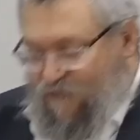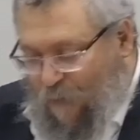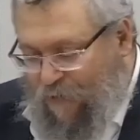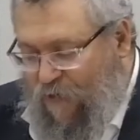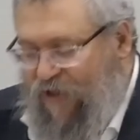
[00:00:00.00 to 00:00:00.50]

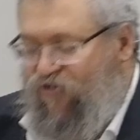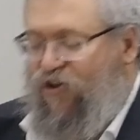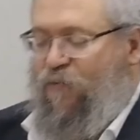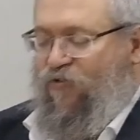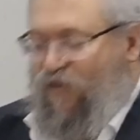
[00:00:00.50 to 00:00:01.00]
everybody's doing that.
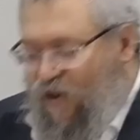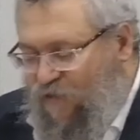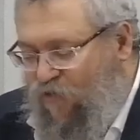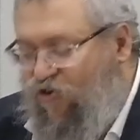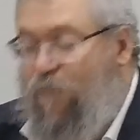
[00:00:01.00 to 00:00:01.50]
I know that, but
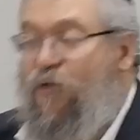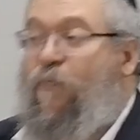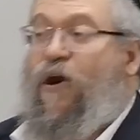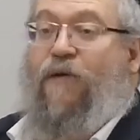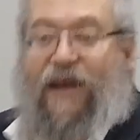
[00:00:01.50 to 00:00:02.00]
I'm talking
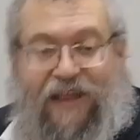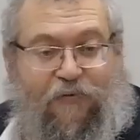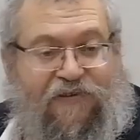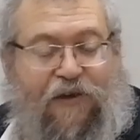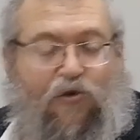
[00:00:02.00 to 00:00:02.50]
about just the
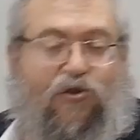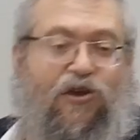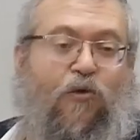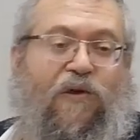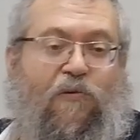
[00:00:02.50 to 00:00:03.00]
practical
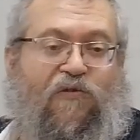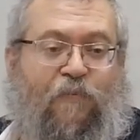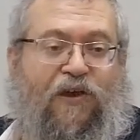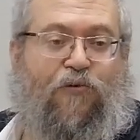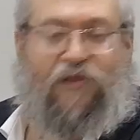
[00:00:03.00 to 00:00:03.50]
level.
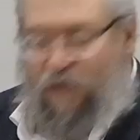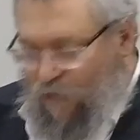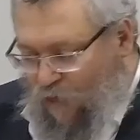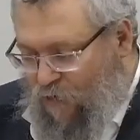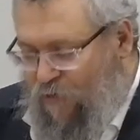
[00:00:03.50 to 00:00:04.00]
It doesn't always
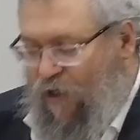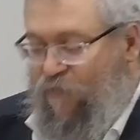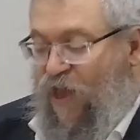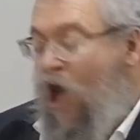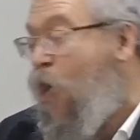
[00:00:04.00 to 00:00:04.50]
have that same
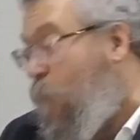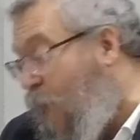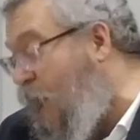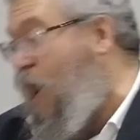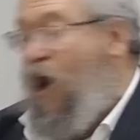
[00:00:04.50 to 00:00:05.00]
spark.
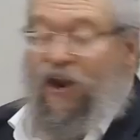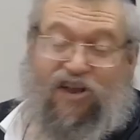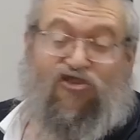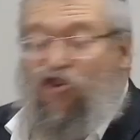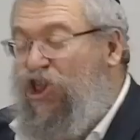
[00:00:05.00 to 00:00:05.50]

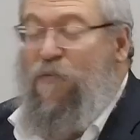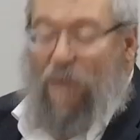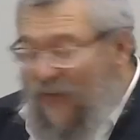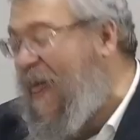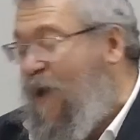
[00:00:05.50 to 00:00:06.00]

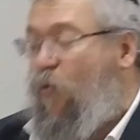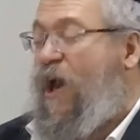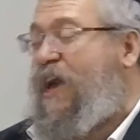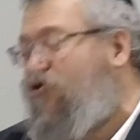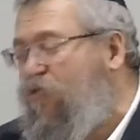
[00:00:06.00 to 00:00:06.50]
We're
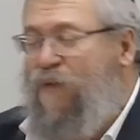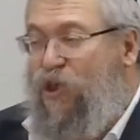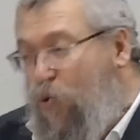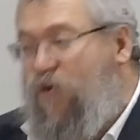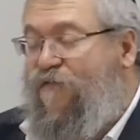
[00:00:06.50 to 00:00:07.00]
supposed to
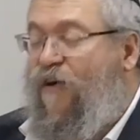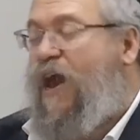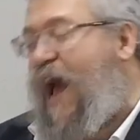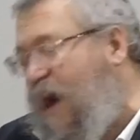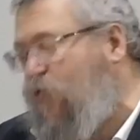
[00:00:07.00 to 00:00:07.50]

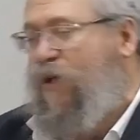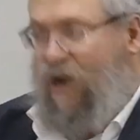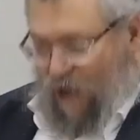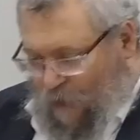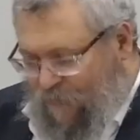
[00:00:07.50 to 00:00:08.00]

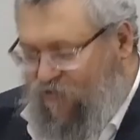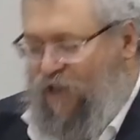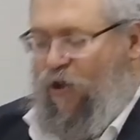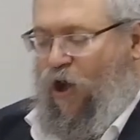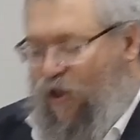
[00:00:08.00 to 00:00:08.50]
rekindle the
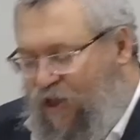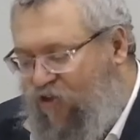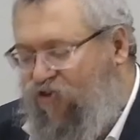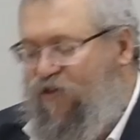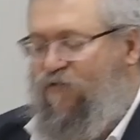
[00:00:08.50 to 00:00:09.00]
flame and
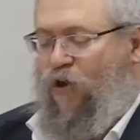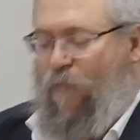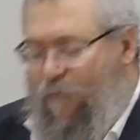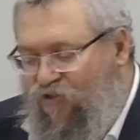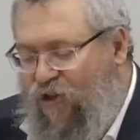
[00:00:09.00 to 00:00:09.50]
get to
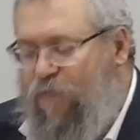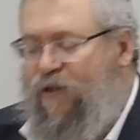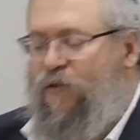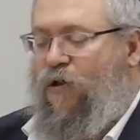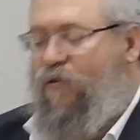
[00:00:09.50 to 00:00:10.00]
that. Fine,
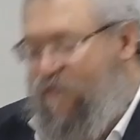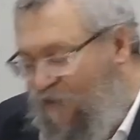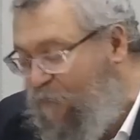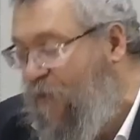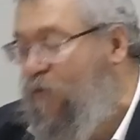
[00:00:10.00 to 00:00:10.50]
I'll give it.
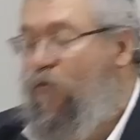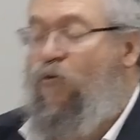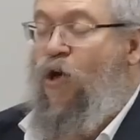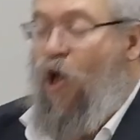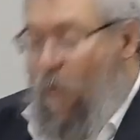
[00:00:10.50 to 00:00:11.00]
But
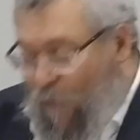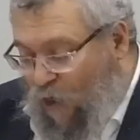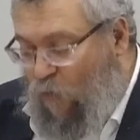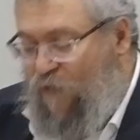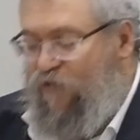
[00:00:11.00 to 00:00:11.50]
we know how it
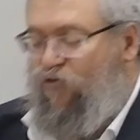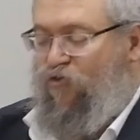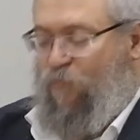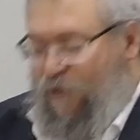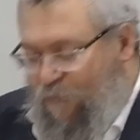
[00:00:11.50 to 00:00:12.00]
is. The
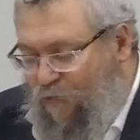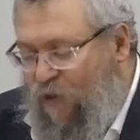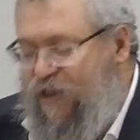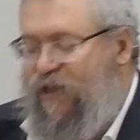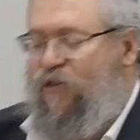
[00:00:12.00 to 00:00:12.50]
romance that they
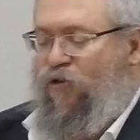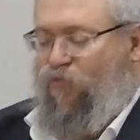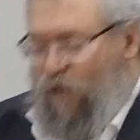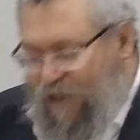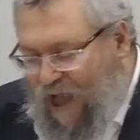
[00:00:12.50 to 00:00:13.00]
exist by
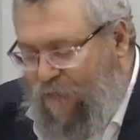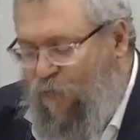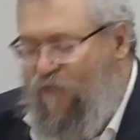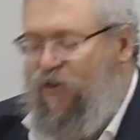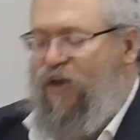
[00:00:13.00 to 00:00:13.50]
this new
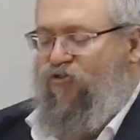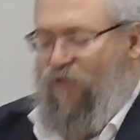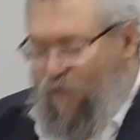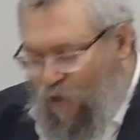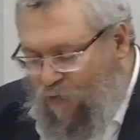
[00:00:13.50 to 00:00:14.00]
couple,
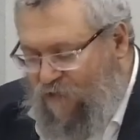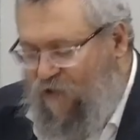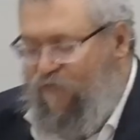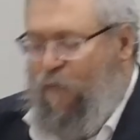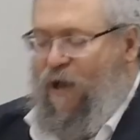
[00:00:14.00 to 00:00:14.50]
that they're
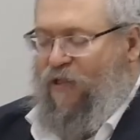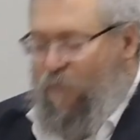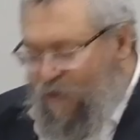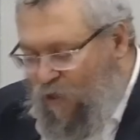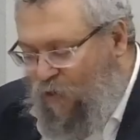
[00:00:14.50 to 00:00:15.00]
just
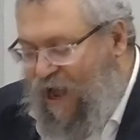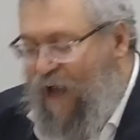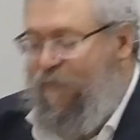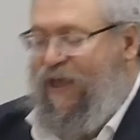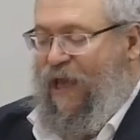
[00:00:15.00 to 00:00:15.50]
engaged, especially
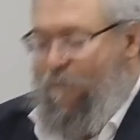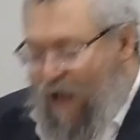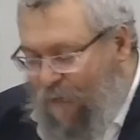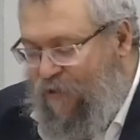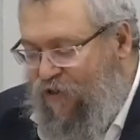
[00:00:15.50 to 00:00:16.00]
even before they're
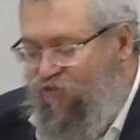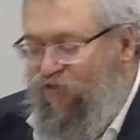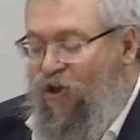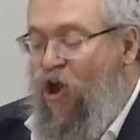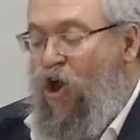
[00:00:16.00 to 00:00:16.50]
married,
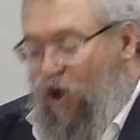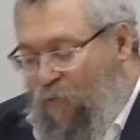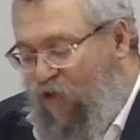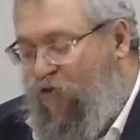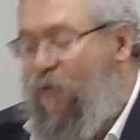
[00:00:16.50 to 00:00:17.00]
is like that.
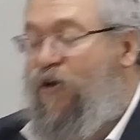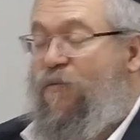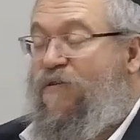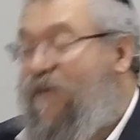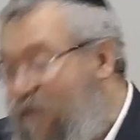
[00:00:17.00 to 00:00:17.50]
Wow.
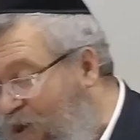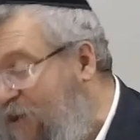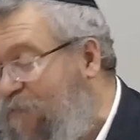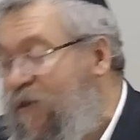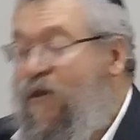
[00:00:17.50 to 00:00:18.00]

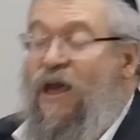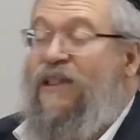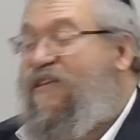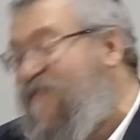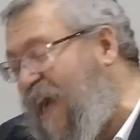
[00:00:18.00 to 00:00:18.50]
And
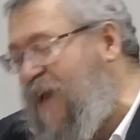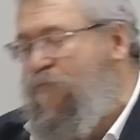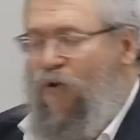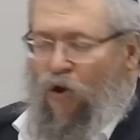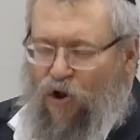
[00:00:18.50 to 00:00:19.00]
they get the
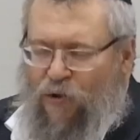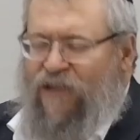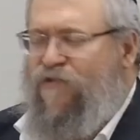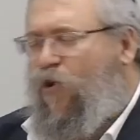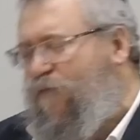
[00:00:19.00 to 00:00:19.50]
biggest
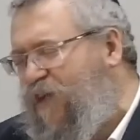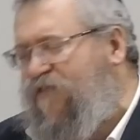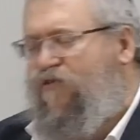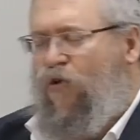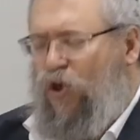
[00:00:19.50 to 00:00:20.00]
pleasure by
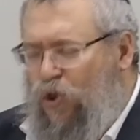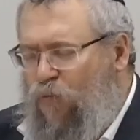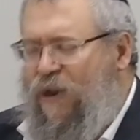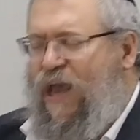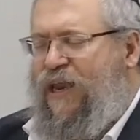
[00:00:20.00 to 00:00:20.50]
looking at each other.
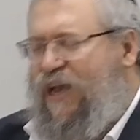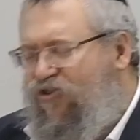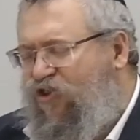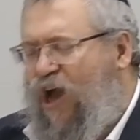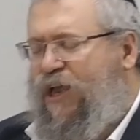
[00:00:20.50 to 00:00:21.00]

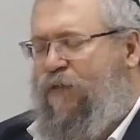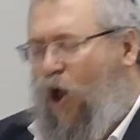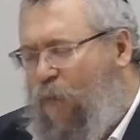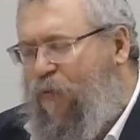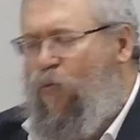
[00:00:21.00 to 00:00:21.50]
That's
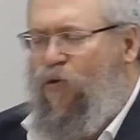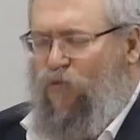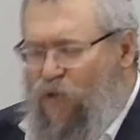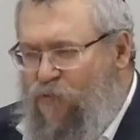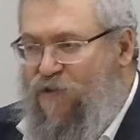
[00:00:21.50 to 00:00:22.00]
as far as they
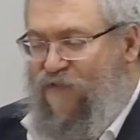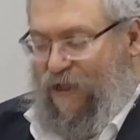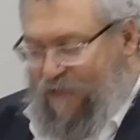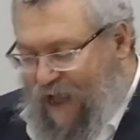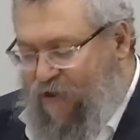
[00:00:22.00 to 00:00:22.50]
can get,
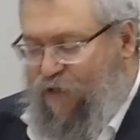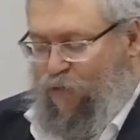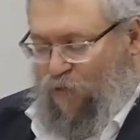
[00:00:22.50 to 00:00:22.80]
just looking.